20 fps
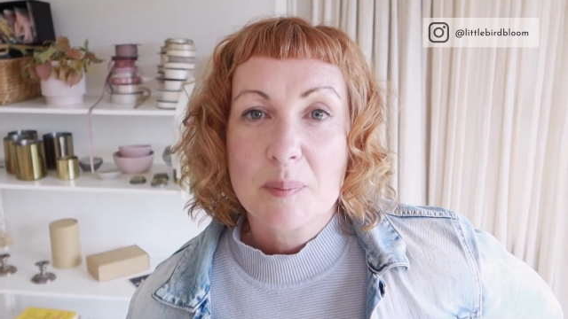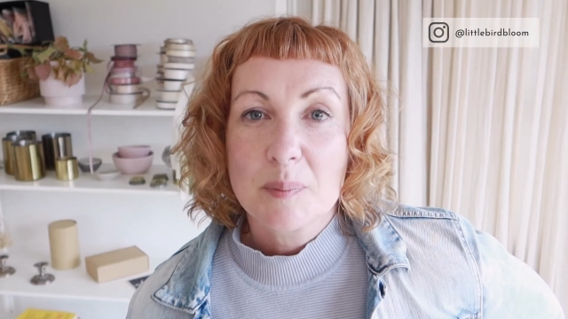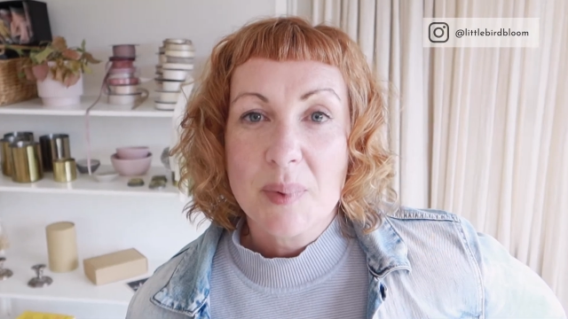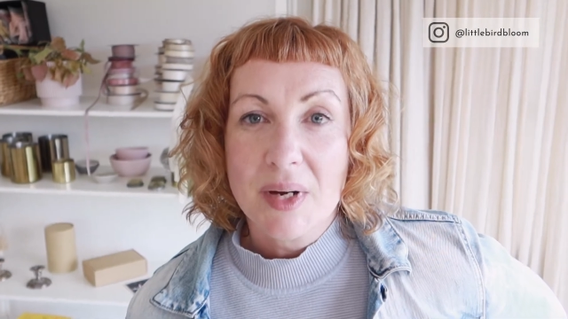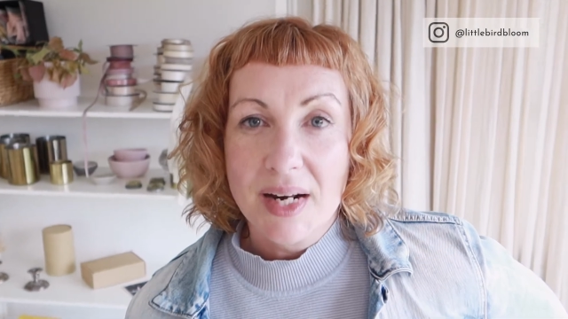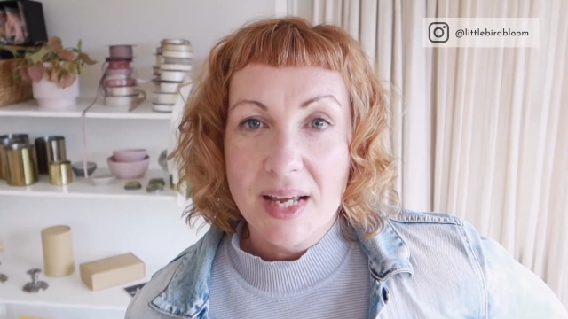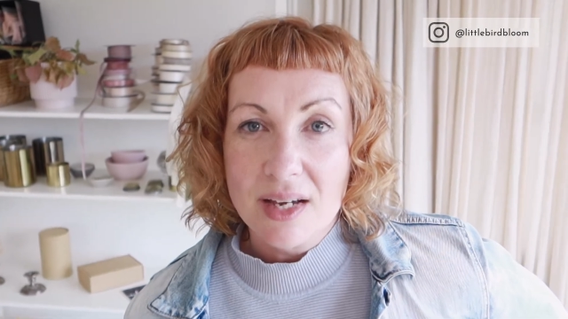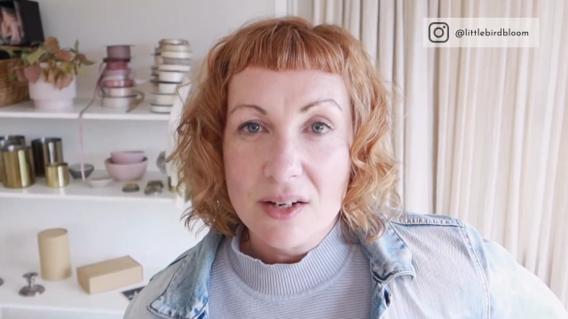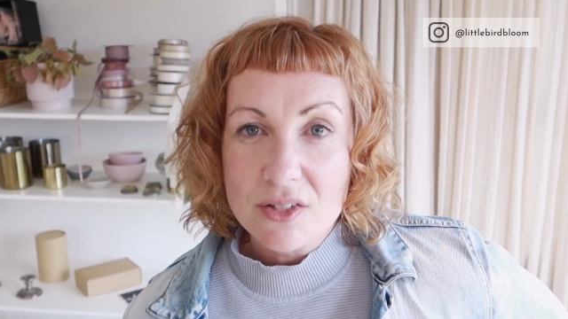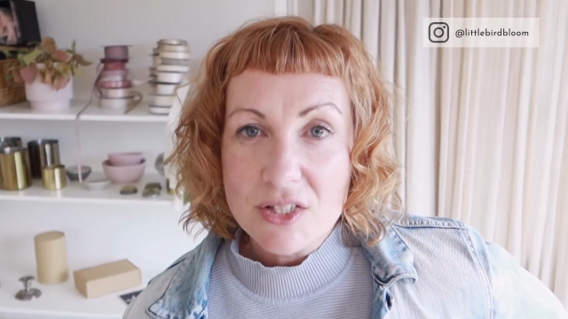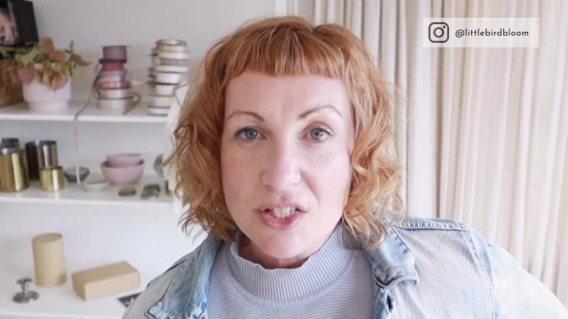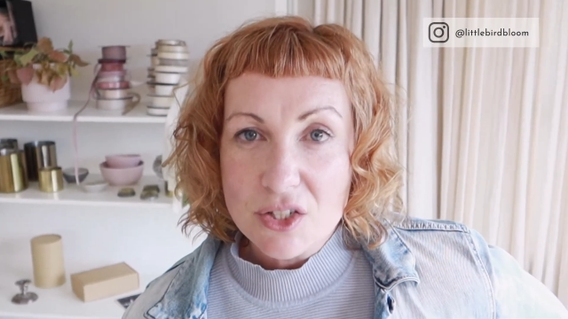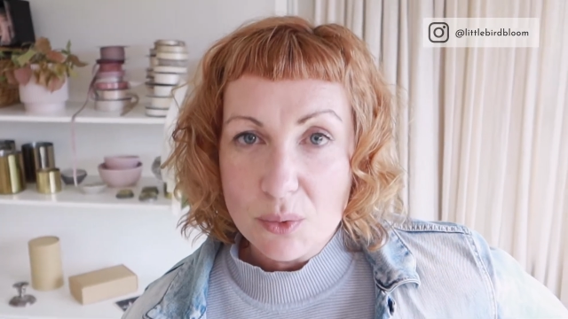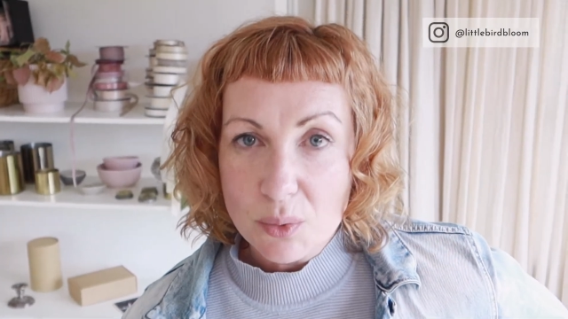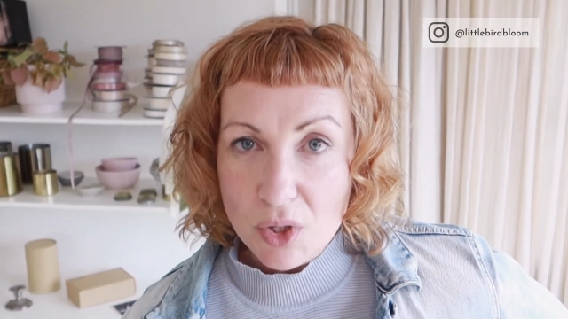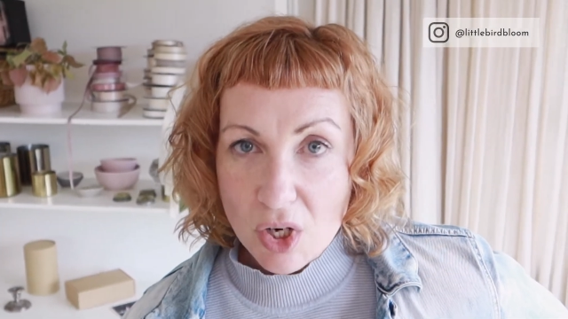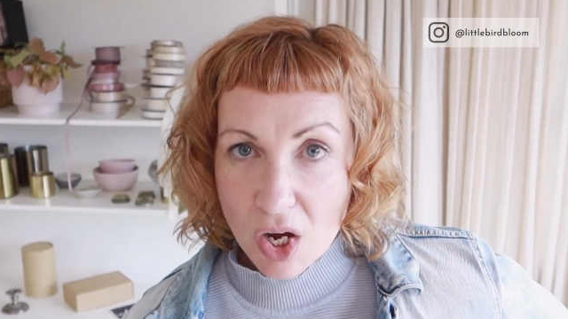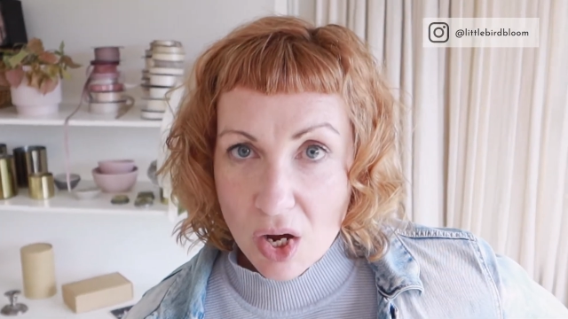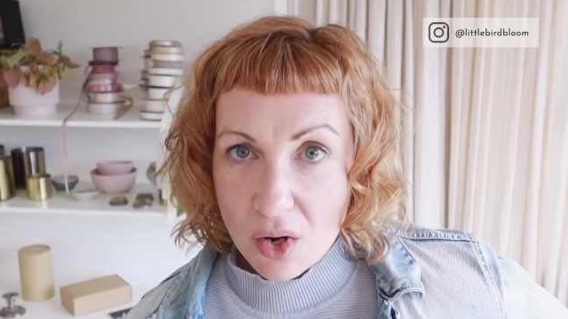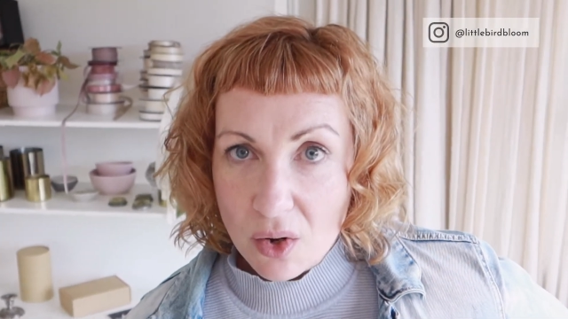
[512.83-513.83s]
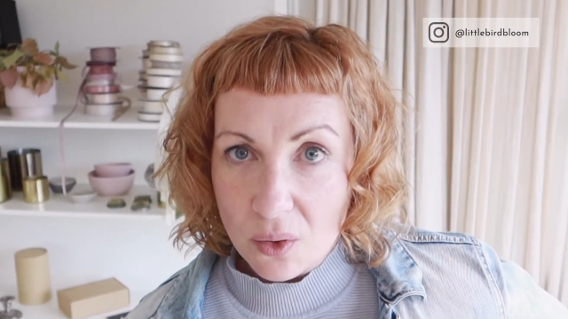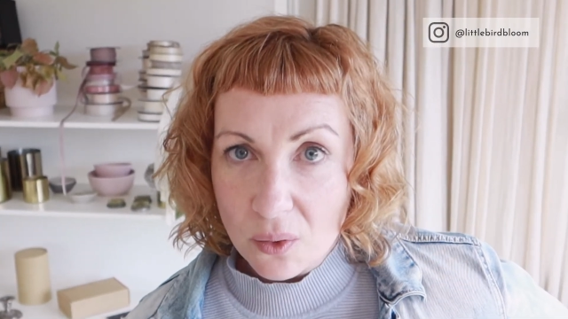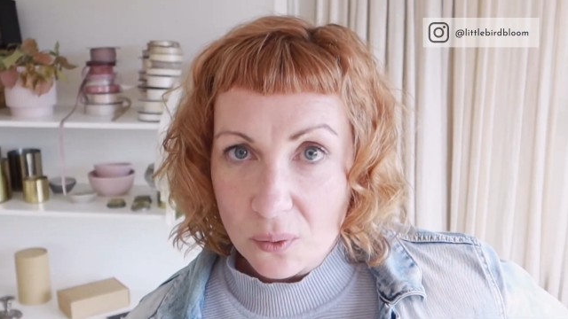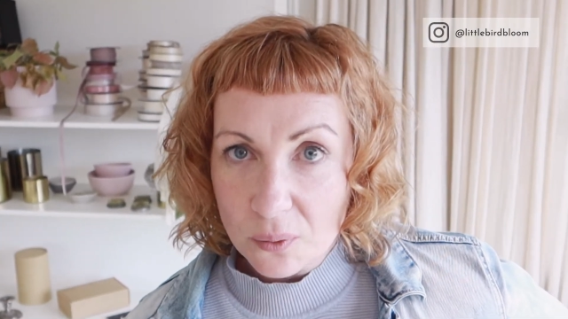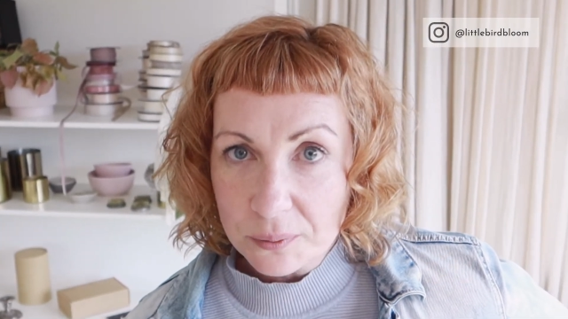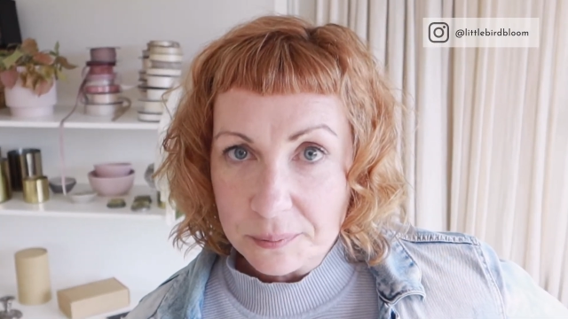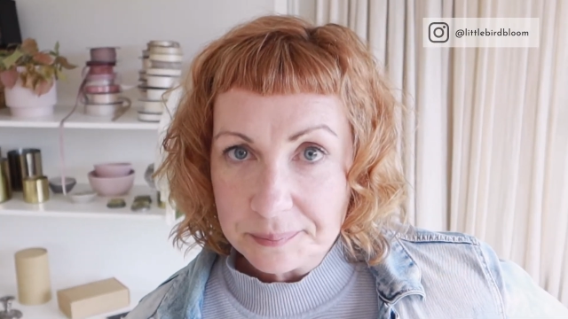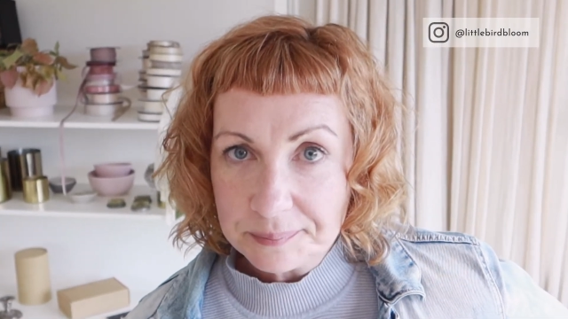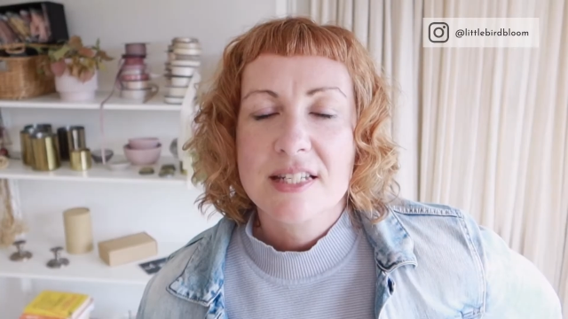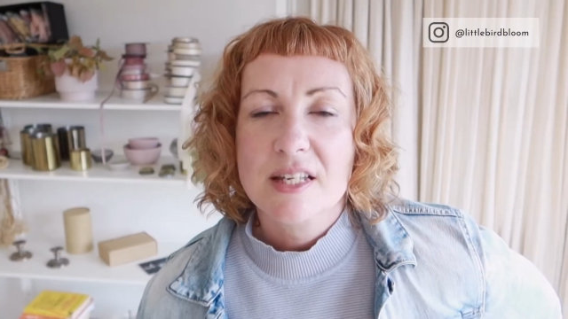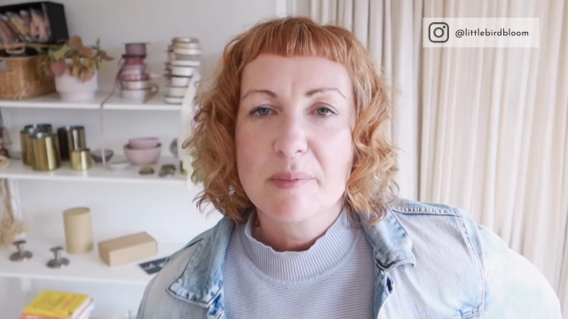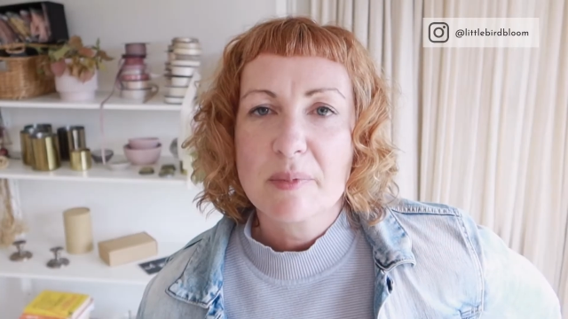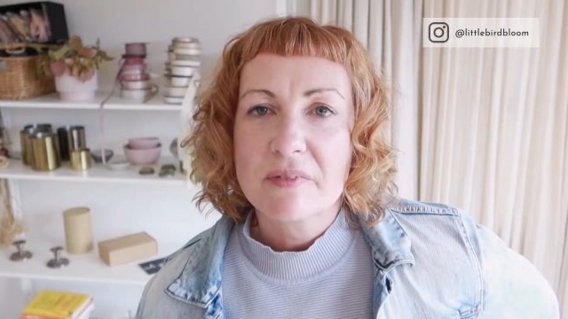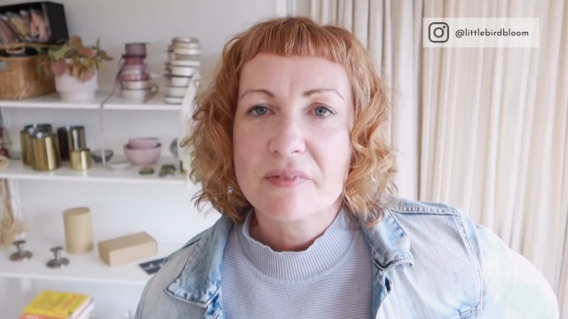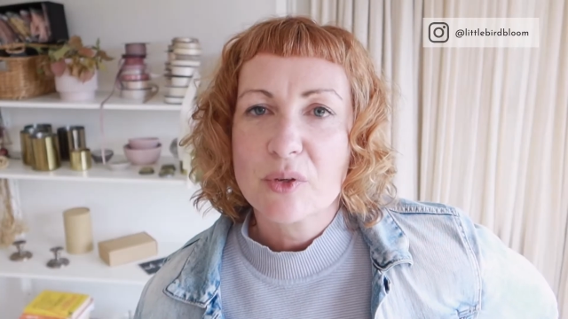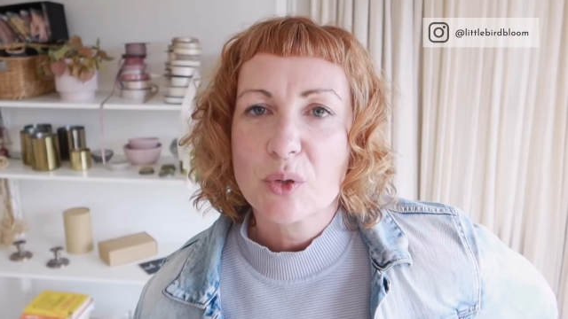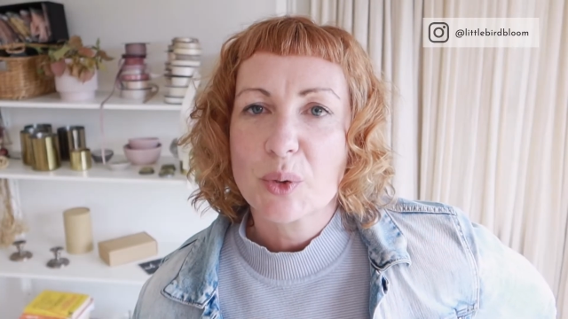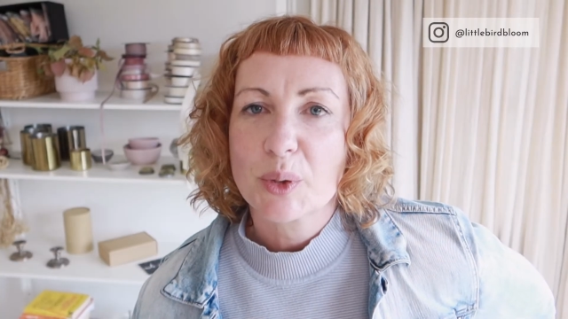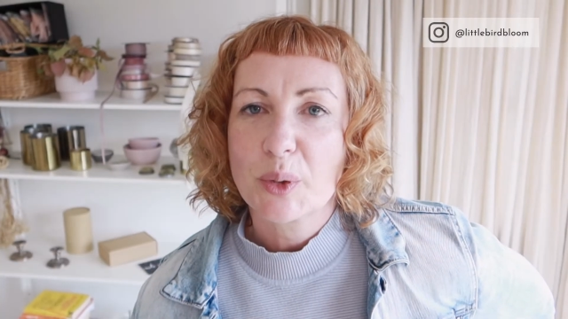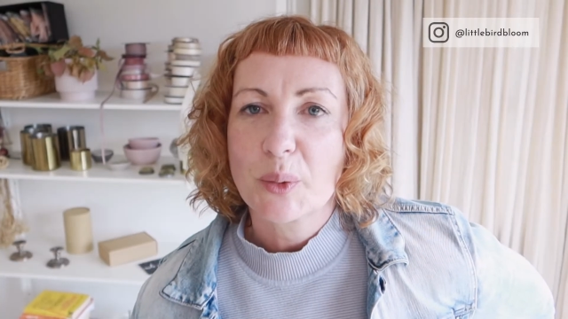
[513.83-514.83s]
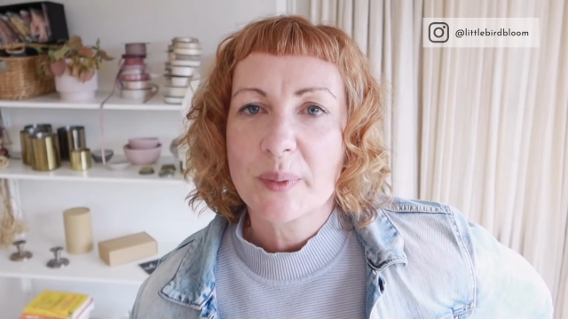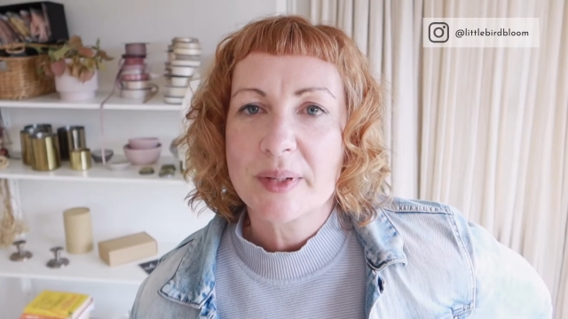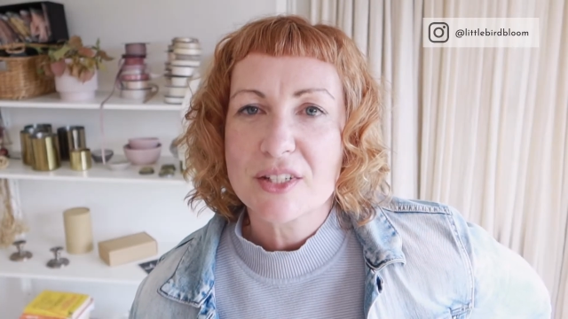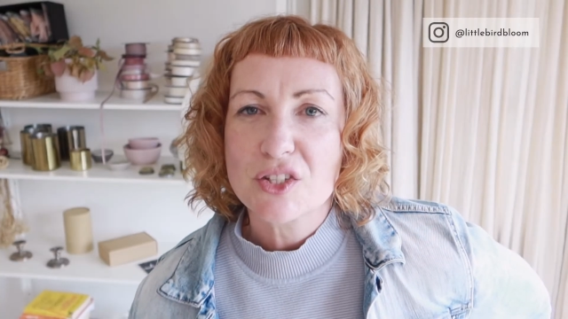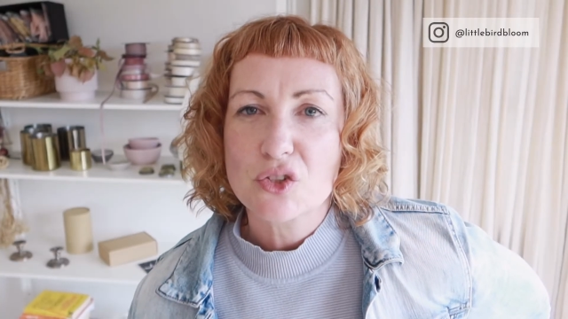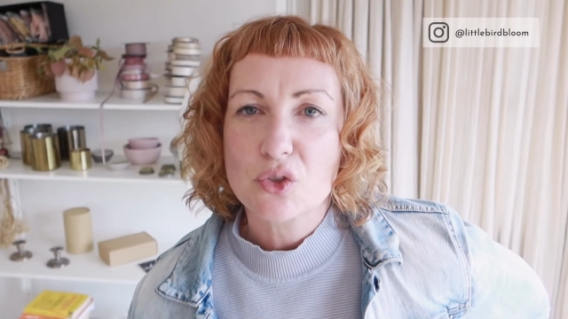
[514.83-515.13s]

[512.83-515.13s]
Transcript: But I also know some of you are going